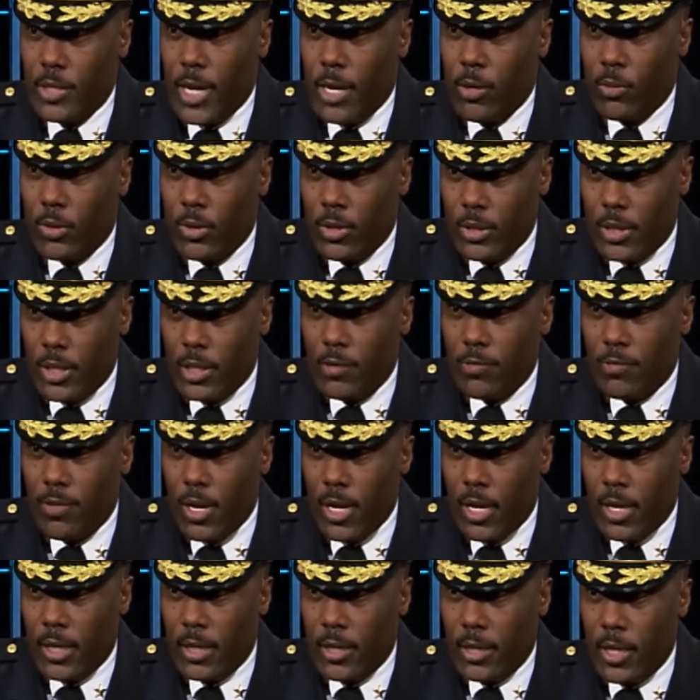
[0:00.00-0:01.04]
that we're
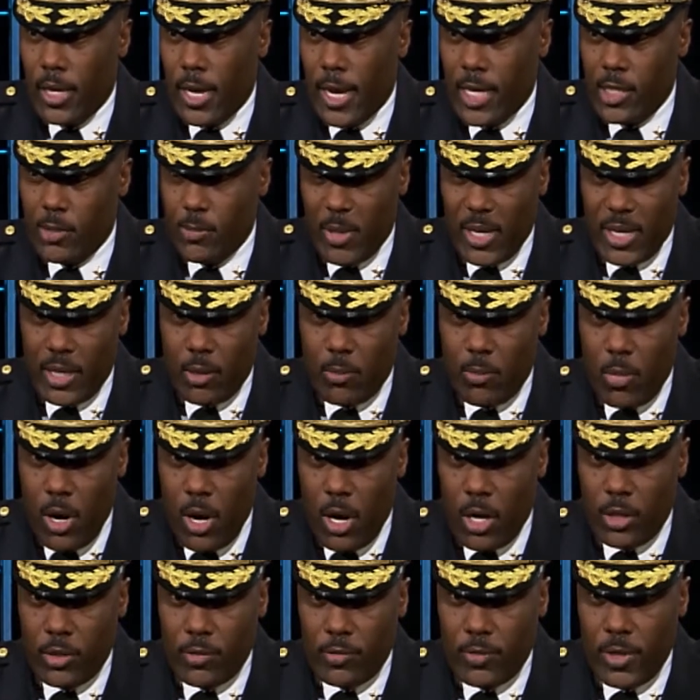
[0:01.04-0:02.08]
identifying as being a
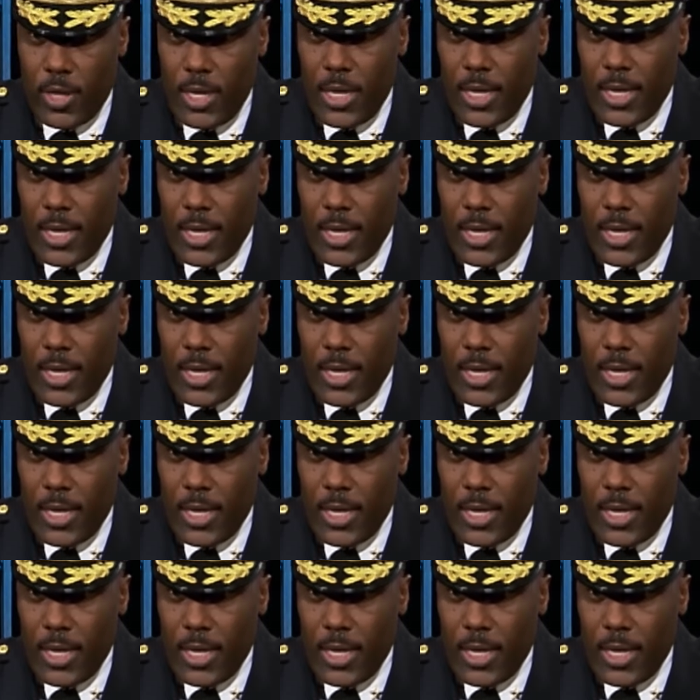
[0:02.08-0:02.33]
part of